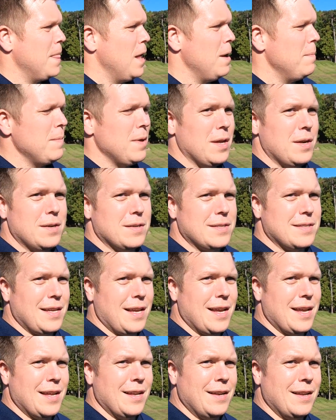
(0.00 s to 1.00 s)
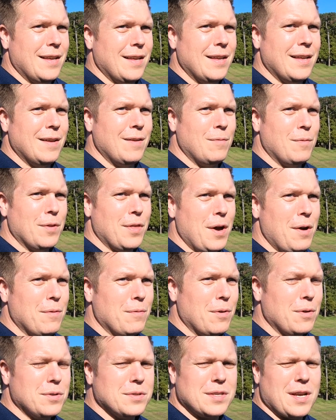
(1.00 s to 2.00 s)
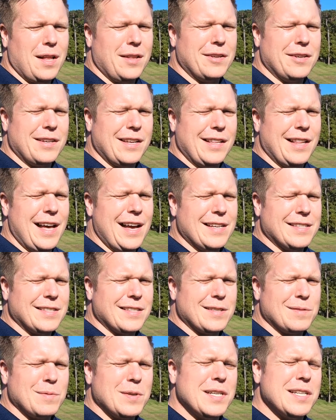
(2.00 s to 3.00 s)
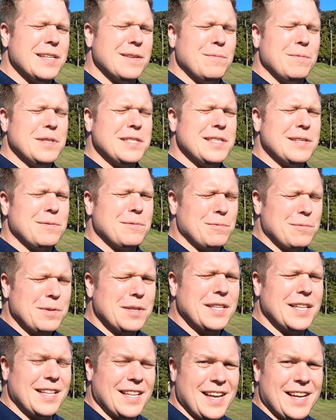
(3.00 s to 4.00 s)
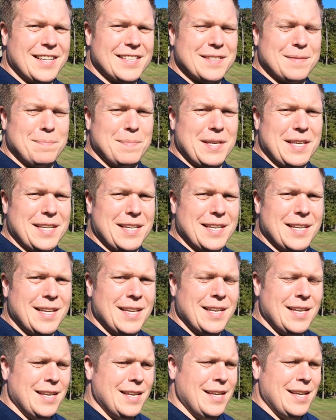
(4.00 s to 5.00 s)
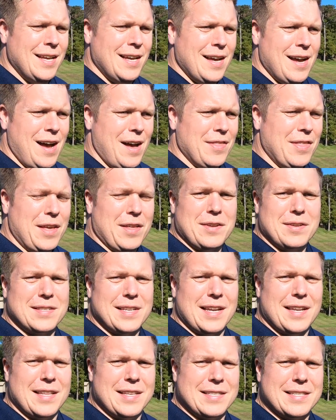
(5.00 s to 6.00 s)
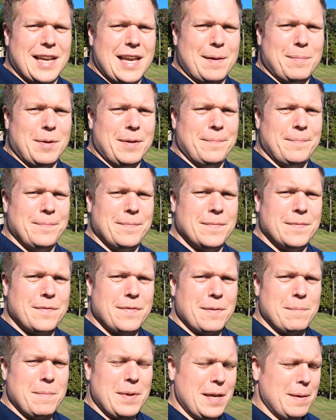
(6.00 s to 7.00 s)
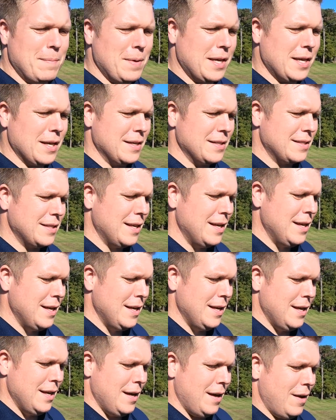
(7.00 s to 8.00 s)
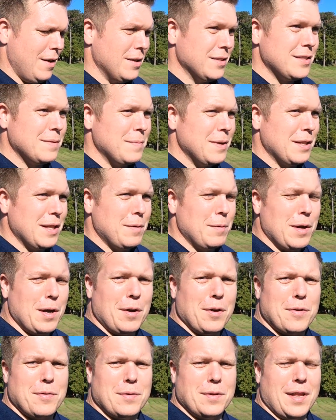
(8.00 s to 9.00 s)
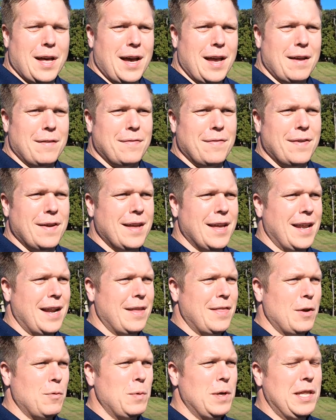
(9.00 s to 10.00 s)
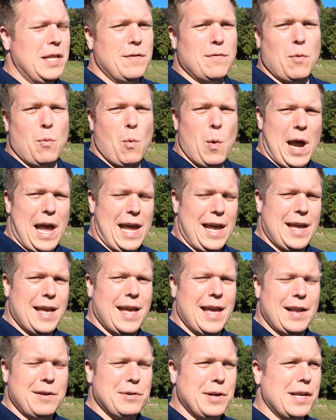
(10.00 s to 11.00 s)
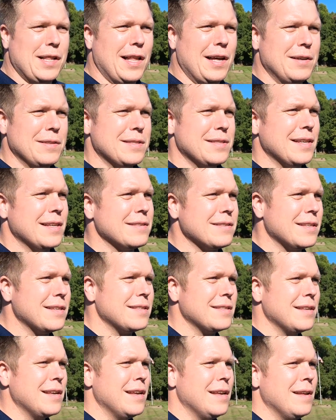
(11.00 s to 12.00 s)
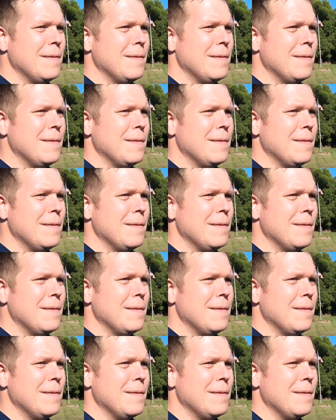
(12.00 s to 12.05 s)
help me understand without rose-colored glasses, what's it really like to be on the other side of the table from me? Because ultimately we go through life and I think we leave a wake. Henry Cloud says this.